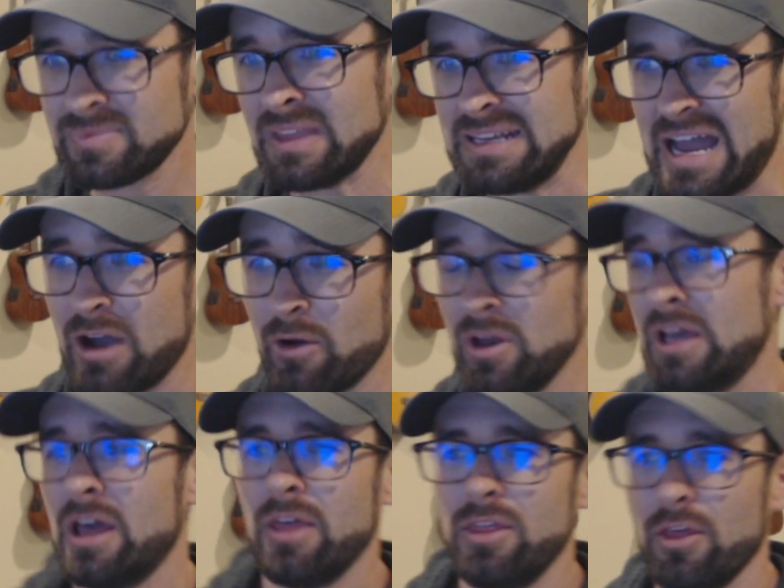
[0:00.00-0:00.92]
Now,
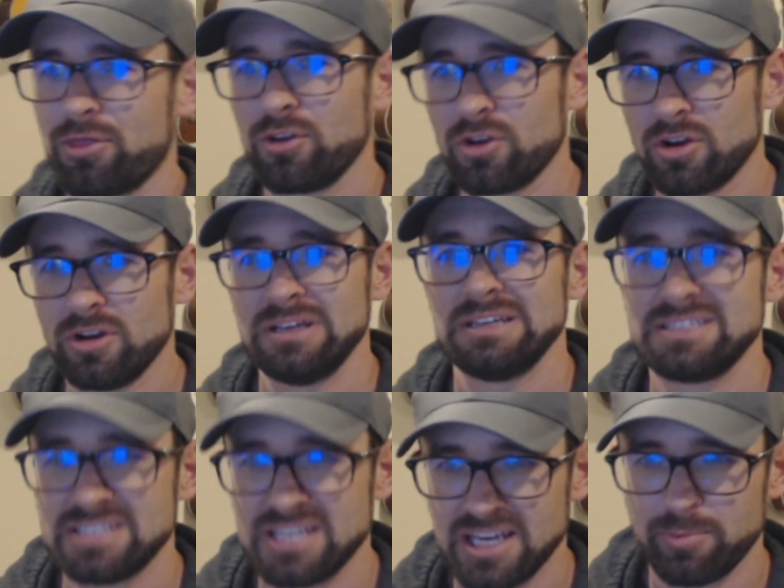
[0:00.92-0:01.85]
the third
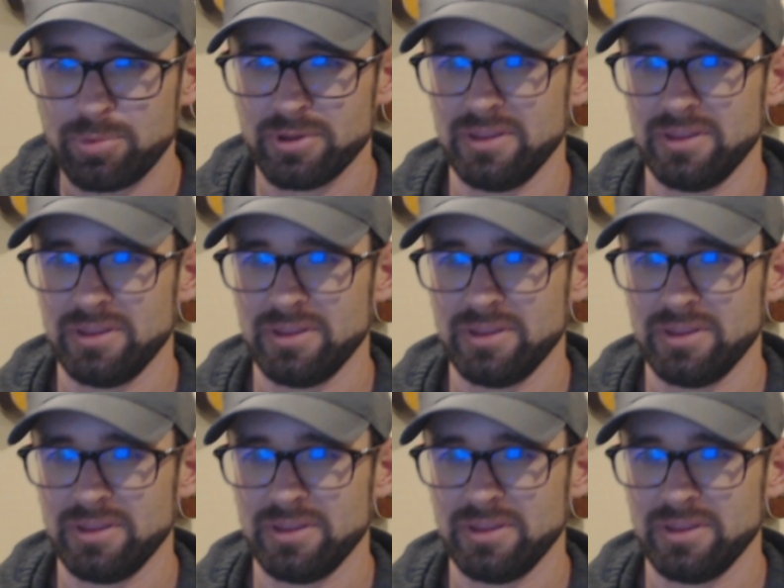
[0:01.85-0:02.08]
tip